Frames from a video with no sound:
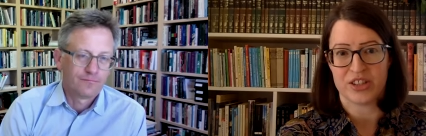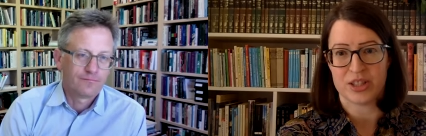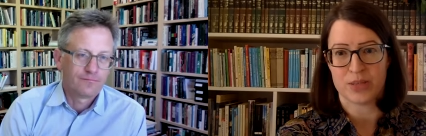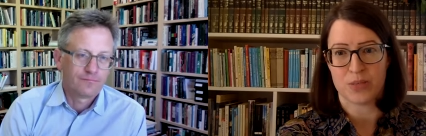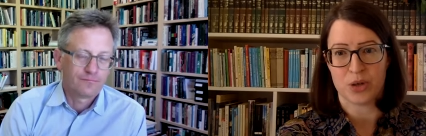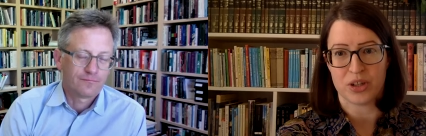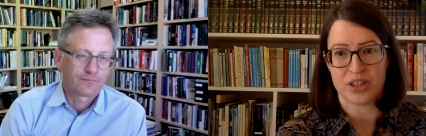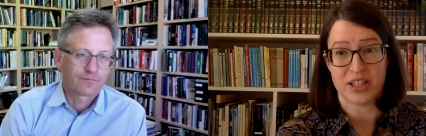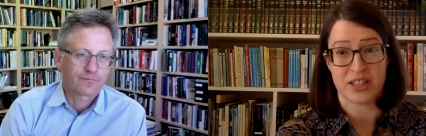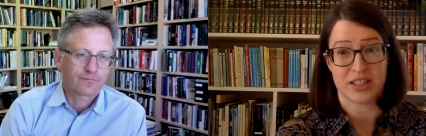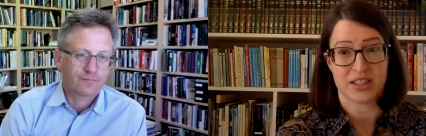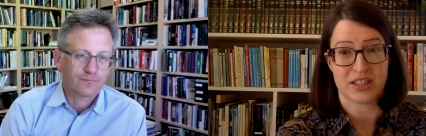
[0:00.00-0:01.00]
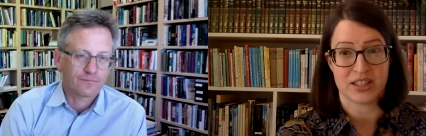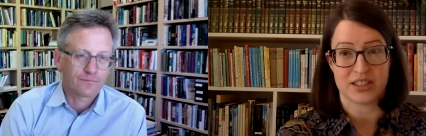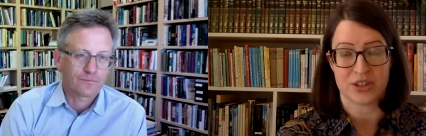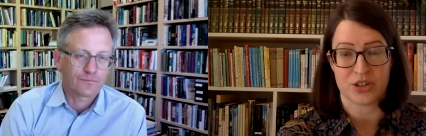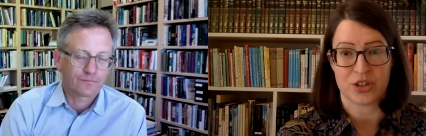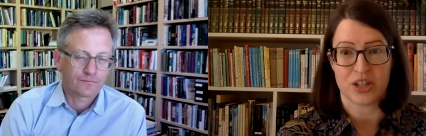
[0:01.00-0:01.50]
Speaker 1: to support the existing
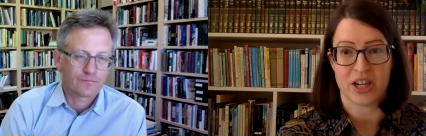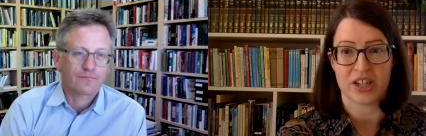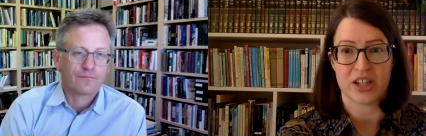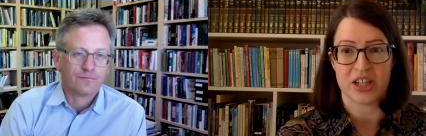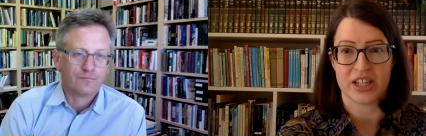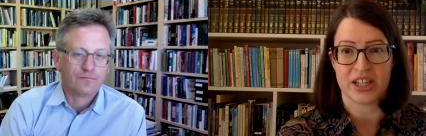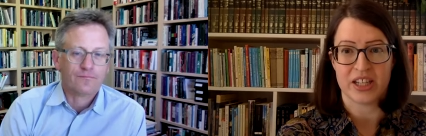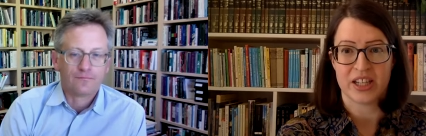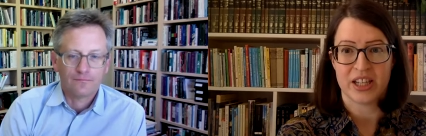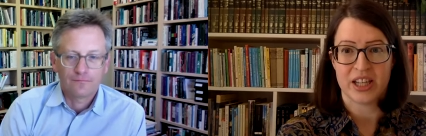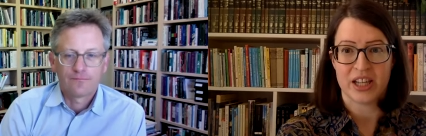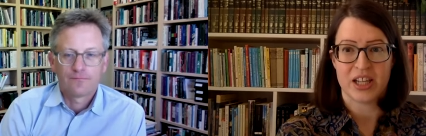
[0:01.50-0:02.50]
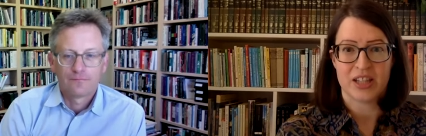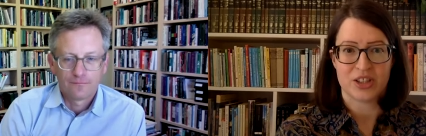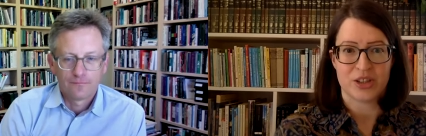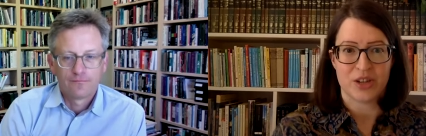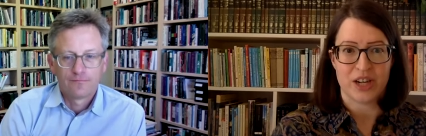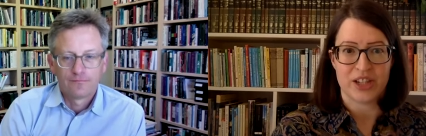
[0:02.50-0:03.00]
social hierarchy.
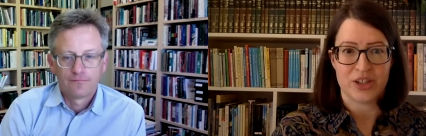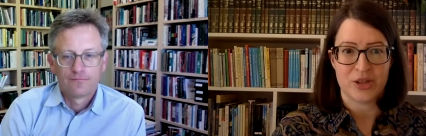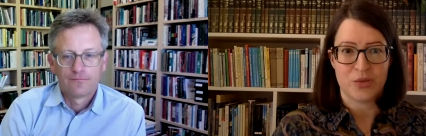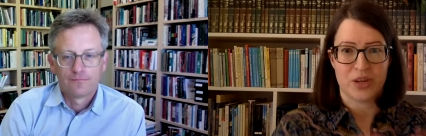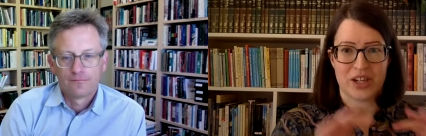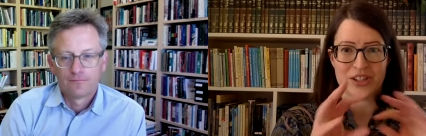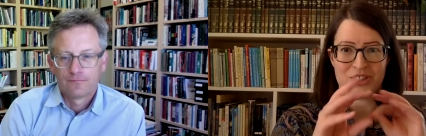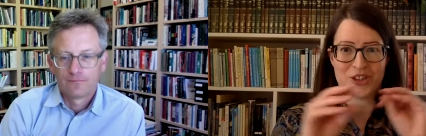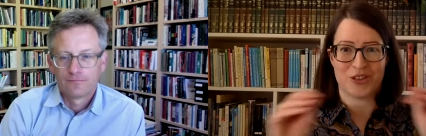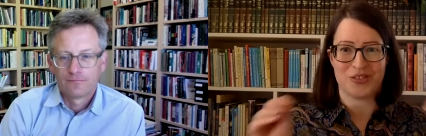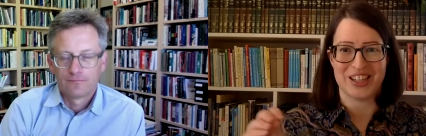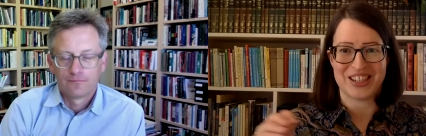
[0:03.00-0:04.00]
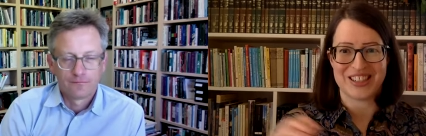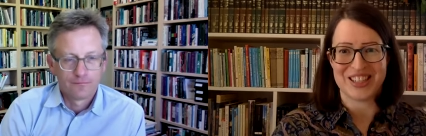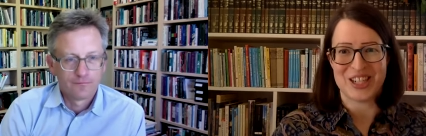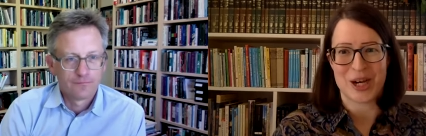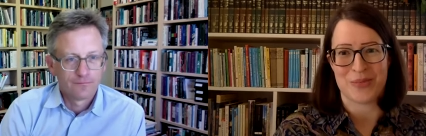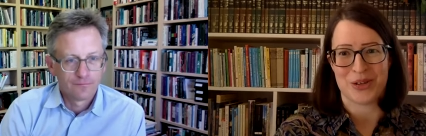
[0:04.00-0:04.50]
So I do want to sort of like
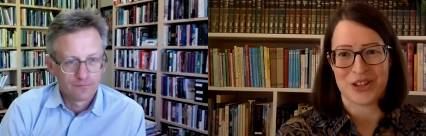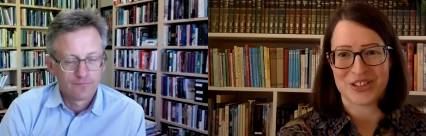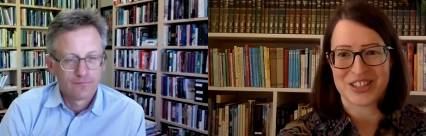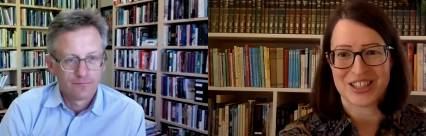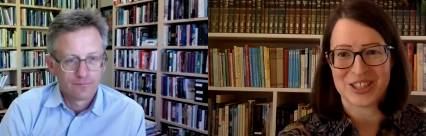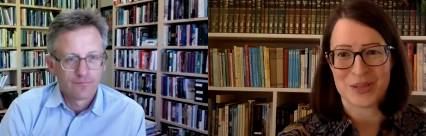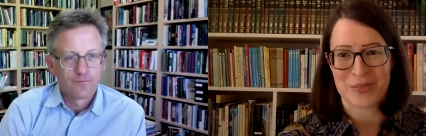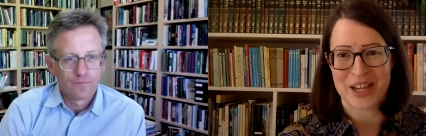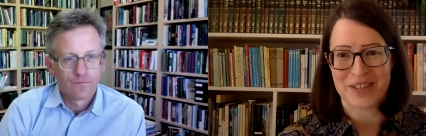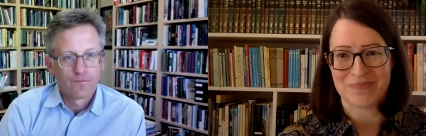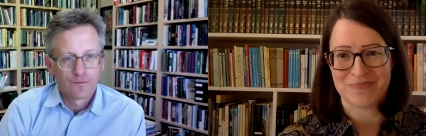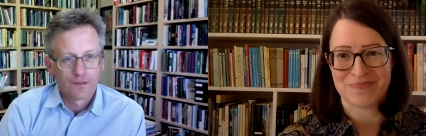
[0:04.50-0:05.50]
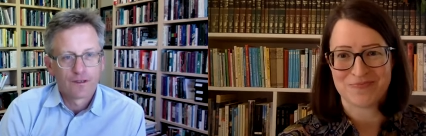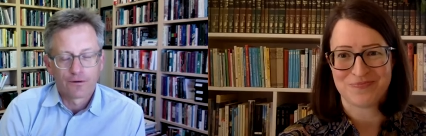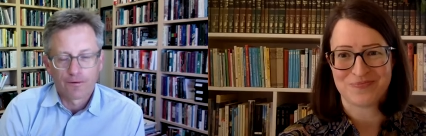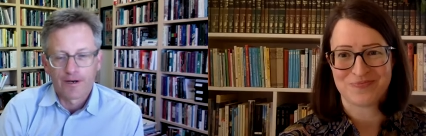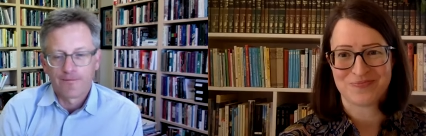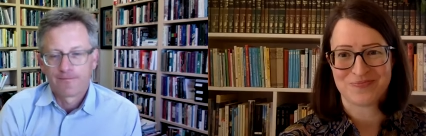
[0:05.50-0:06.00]
decouple those things a bit.
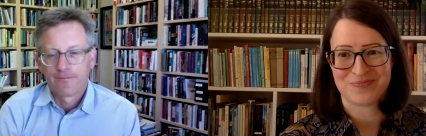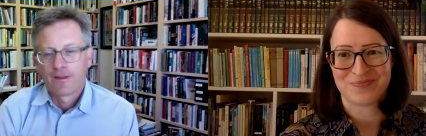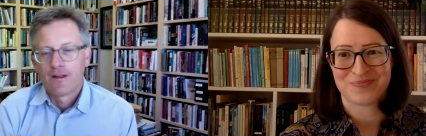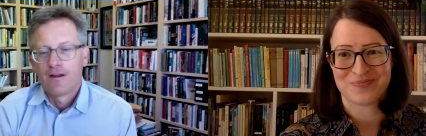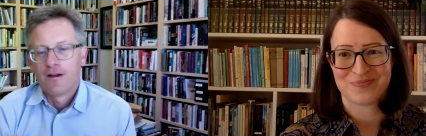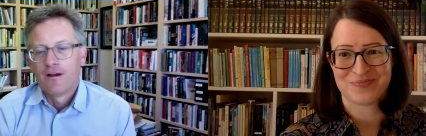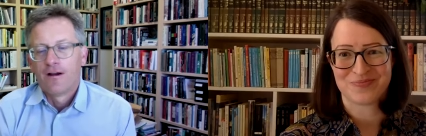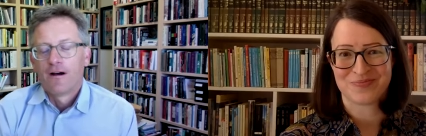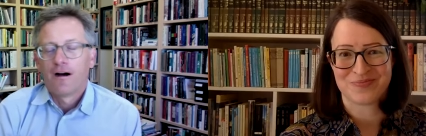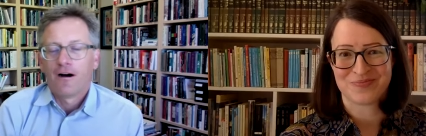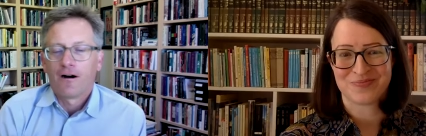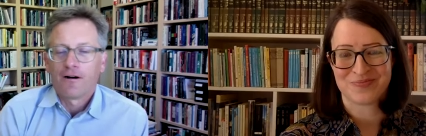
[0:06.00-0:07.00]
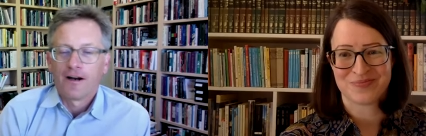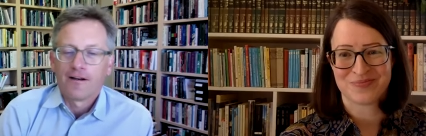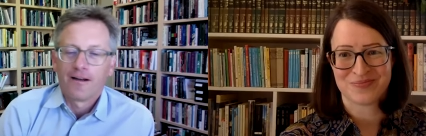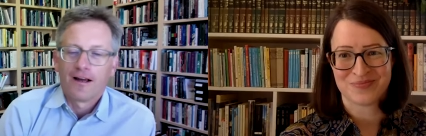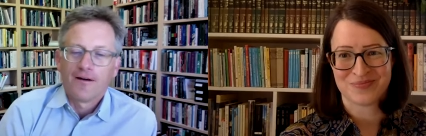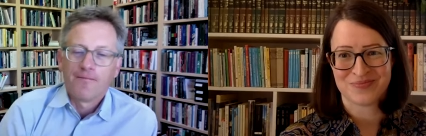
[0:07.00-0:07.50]
Speaker 2: Great. All right.
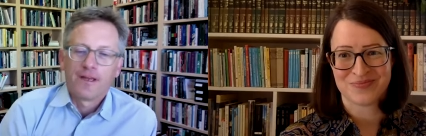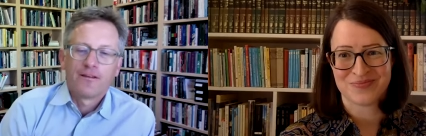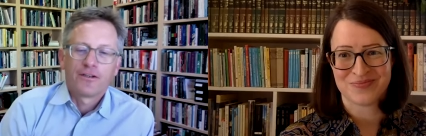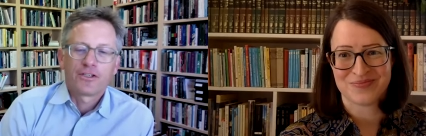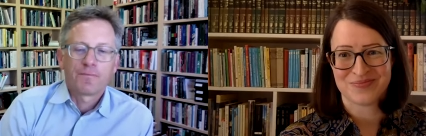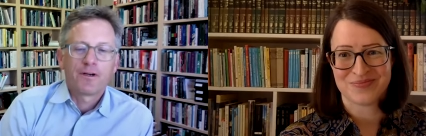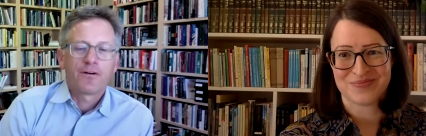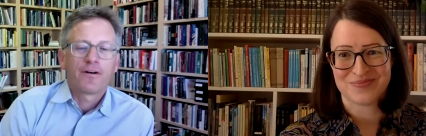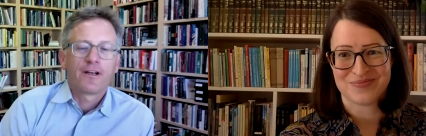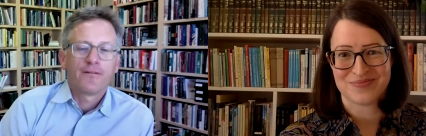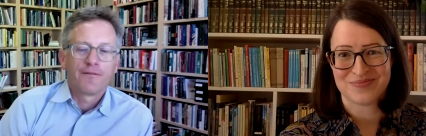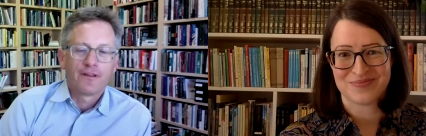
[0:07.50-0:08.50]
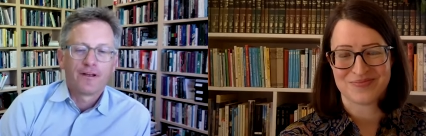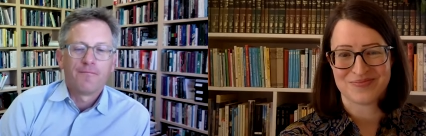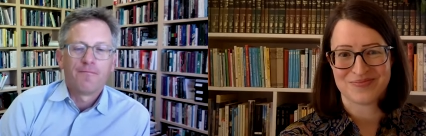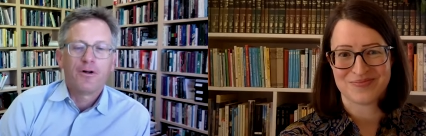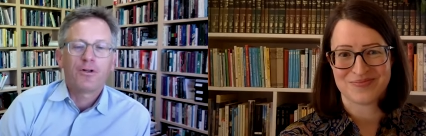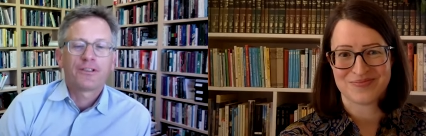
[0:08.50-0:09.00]
In the spirit of the
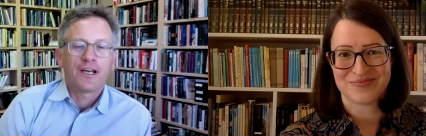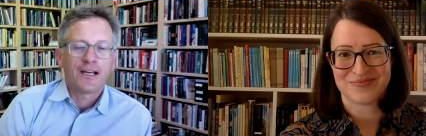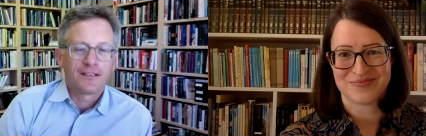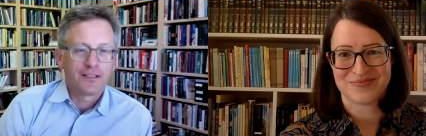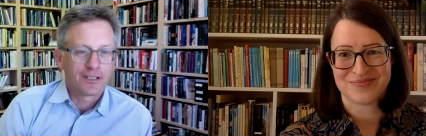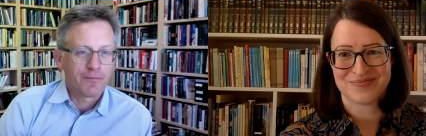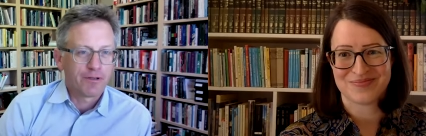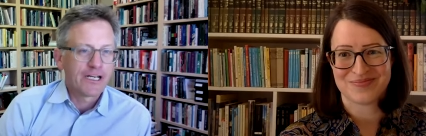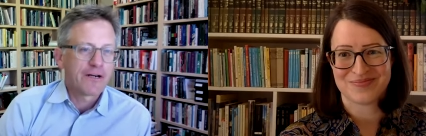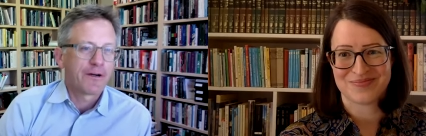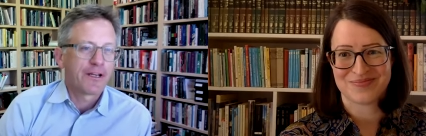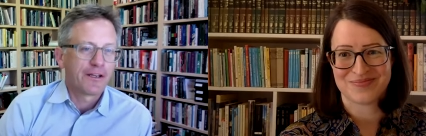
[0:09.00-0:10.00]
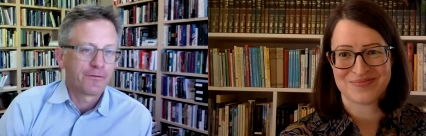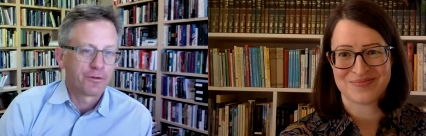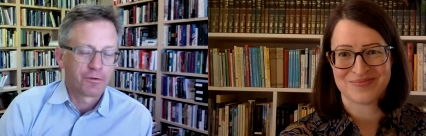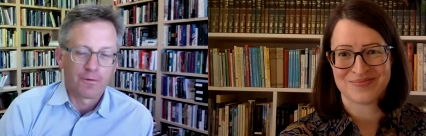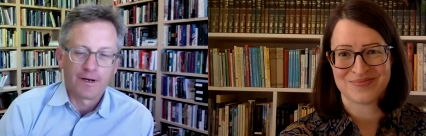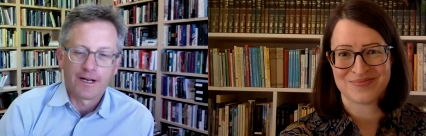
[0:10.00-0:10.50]
multidisciplinary
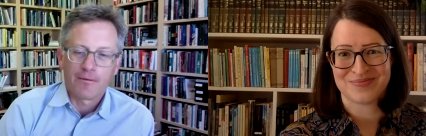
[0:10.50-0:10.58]
inquiry, I